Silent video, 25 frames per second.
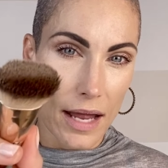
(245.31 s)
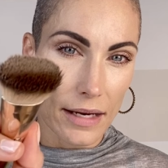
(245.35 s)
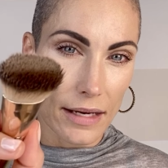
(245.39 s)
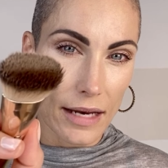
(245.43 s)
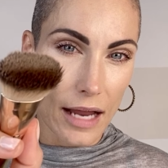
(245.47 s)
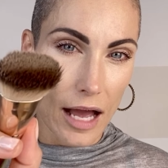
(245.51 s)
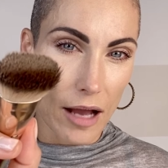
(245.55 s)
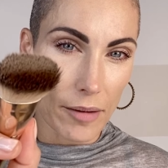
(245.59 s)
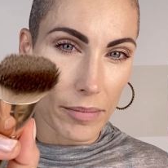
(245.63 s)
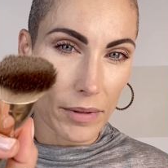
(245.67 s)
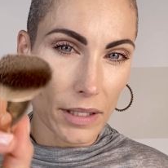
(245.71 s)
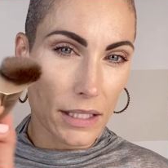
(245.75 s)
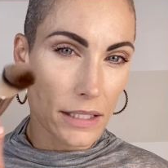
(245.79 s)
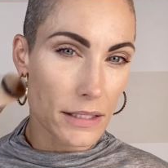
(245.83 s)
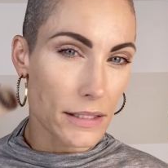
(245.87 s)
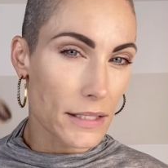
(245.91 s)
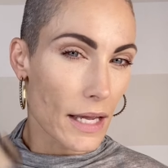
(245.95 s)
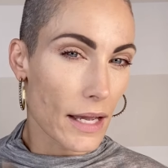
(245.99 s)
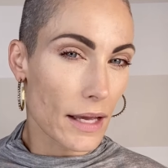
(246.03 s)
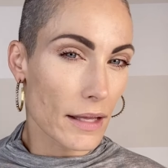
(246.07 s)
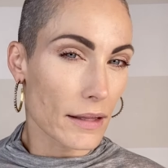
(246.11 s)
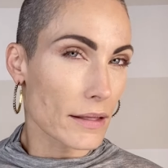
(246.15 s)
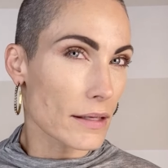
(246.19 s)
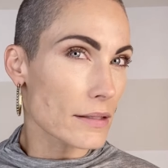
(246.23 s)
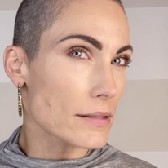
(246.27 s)
Now I'm gonna
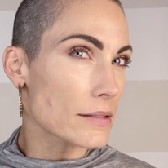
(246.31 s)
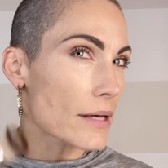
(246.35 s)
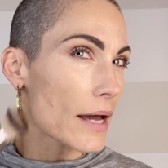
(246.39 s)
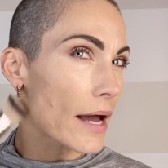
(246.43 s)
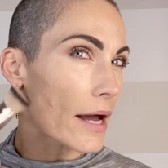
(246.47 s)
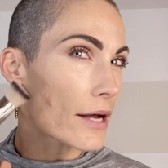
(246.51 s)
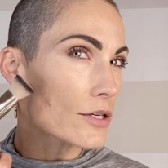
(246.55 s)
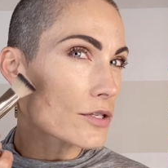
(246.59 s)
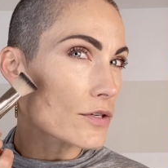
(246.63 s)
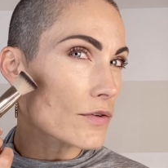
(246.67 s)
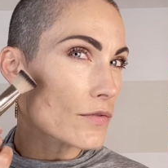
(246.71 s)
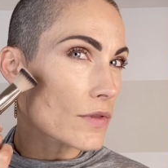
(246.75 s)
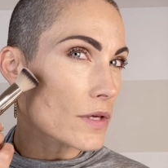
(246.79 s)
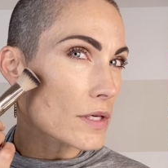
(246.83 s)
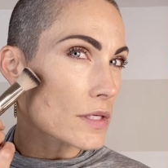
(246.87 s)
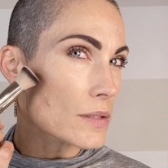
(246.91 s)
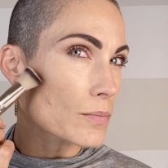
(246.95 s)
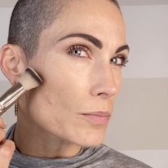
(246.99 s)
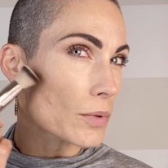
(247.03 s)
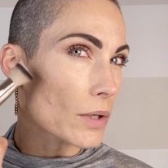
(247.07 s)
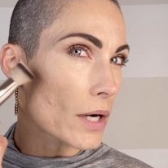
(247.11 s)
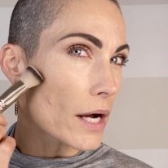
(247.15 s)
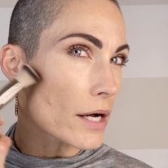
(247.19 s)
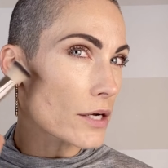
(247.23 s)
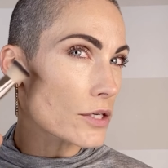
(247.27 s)
take this edge of this
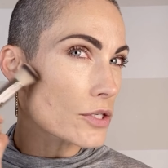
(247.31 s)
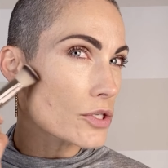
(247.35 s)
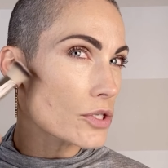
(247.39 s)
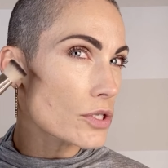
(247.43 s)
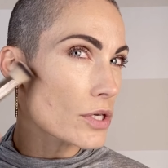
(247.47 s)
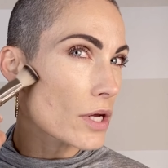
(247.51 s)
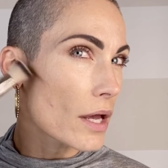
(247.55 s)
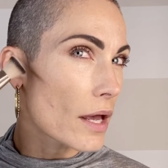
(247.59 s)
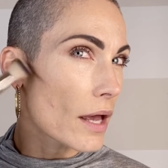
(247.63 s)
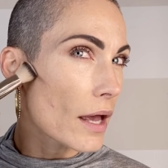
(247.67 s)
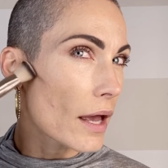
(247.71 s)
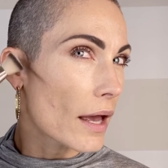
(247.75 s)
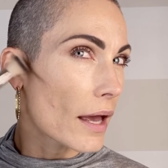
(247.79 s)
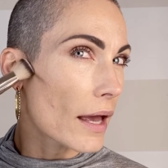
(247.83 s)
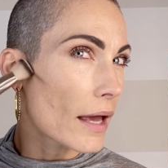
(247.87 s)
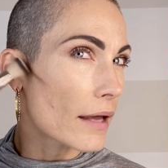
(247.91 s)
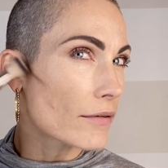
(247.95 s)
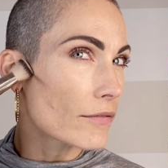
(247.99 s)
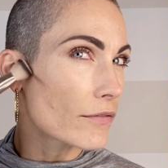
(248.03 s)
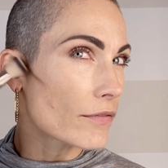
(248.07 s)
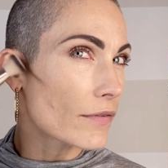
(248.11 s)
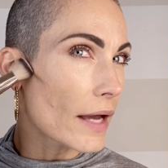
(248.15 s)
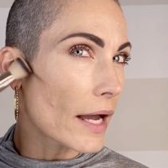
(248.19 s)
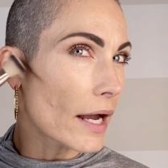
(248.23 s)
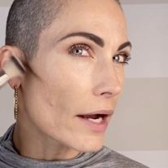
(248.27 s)
brush,
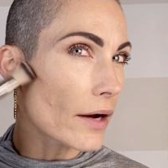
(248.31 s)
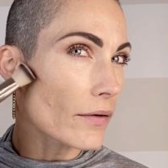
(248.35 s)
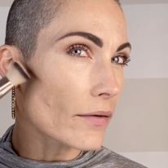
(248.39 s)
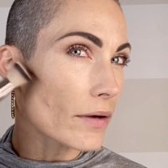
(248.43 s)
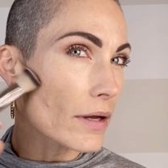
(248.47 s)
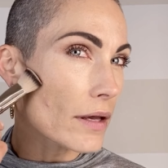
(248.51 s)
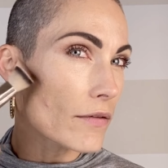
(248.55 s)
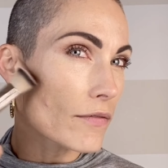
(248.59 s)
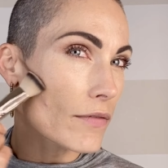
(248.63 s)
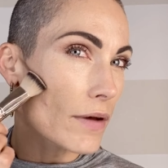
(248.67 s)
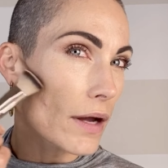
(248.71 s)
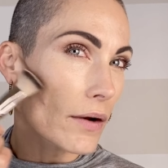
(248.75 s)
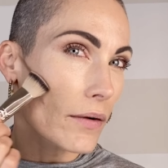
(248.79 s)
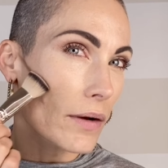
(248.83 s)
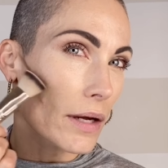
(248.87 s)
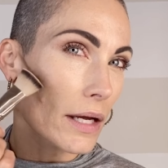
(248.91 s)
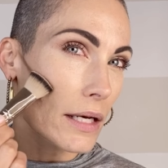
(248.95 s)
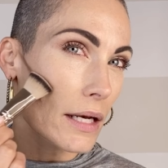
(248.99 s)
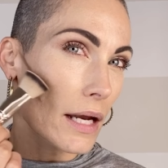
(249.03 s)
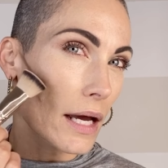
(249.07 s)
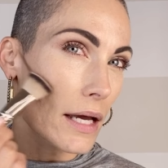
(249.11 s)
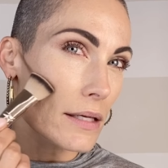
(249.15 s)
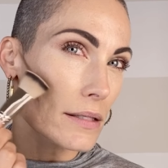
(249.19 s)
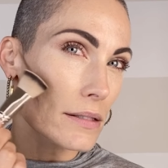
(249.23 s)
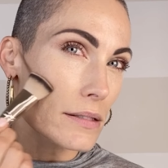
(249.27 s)
and very, very
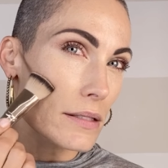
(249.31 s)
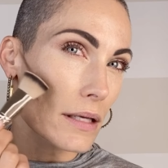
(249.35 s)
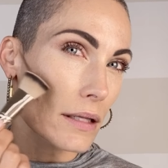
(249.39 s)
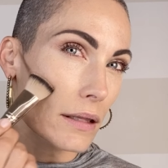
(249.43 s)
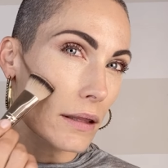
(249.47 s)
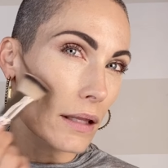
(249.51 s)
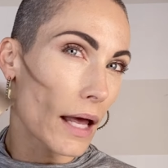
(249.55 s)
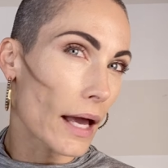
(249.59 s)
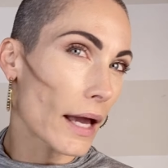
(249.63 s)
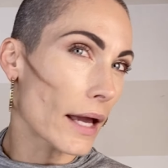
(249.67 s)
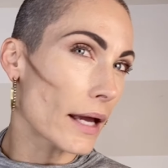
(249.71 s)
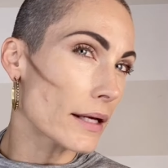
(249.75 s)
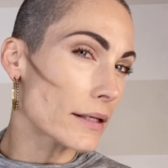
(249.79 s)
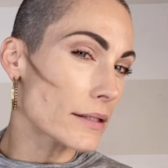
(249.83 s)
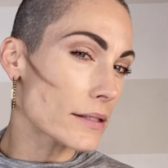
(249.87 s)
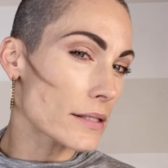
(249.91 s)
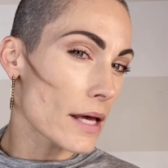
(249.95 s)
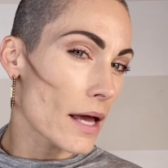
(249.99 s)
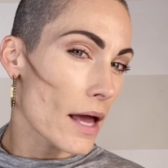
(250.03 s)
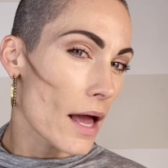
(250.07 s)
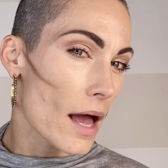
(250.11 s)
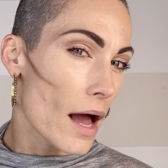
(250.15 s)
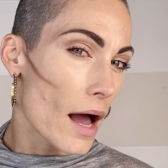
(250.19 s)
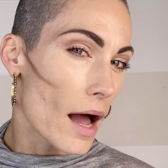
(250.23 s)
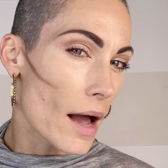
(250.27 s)
nice and light,
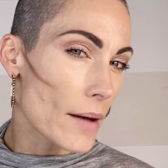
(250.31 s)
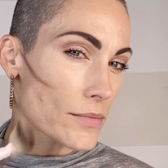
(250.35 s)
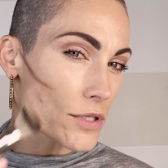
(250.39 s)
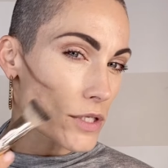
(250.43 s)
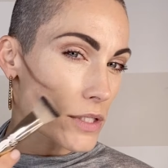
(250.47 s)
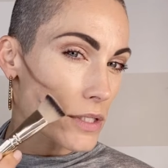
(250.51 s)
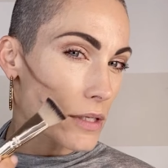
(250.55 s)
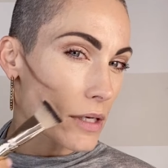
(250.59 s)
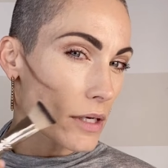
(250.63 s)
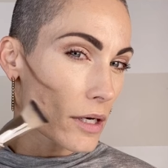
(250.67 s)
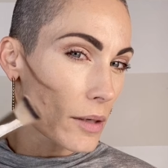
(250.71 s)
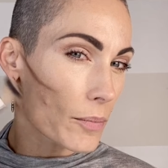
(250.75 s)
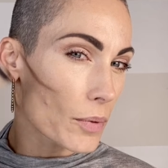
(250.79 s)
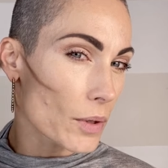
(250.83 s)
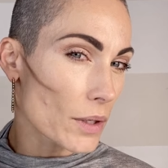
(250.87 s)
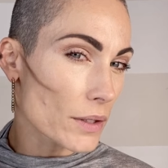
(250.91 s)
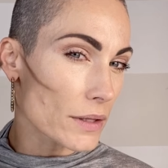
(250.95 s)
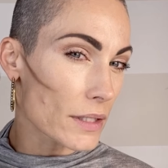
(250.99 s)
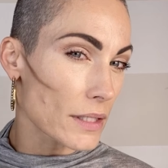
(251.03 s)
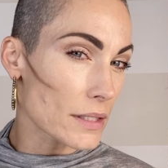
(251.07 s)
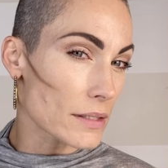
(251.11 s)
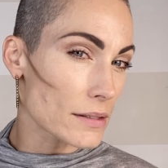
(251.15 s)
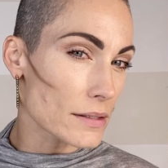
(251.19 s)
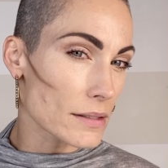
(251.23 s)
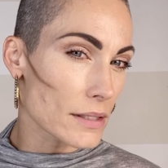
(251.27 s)
I'm just gonna put
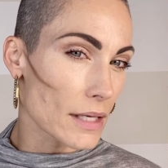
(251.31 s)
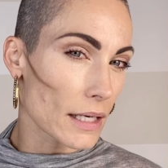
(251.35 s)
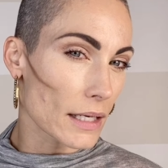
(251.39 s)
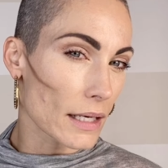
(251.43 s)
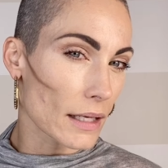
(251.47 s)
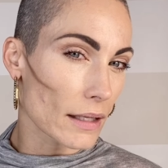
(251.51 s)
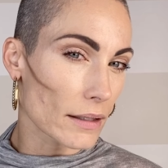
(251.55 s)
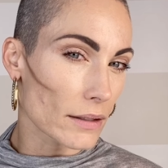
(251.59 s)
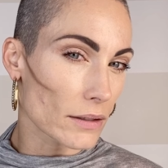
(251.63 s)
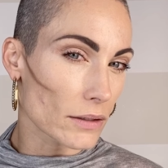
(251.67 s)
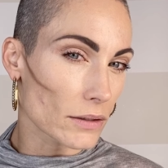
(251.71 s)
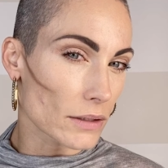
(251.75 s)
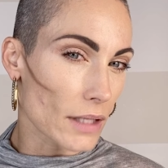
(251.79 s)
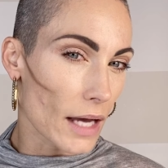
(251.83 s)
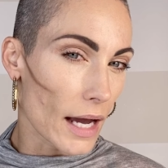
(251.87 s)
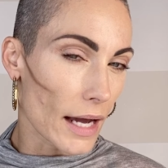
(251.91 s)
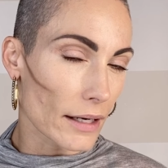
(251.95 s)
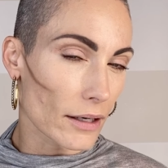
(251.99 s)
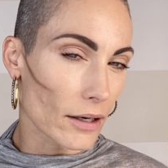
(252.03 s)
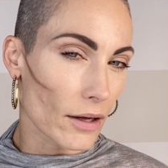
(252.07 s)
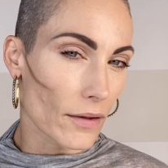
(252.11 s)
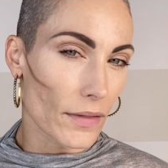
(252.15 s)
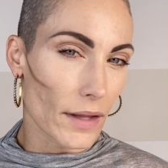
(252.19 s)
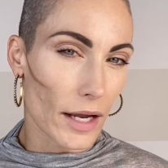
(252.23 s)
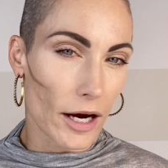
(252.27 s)
this skinny little
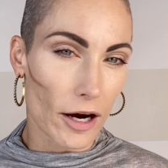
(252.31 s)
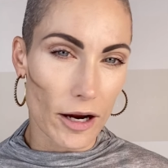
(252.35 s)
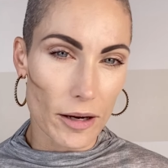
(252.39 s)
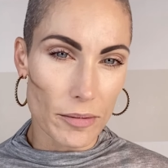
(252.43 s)
line on there.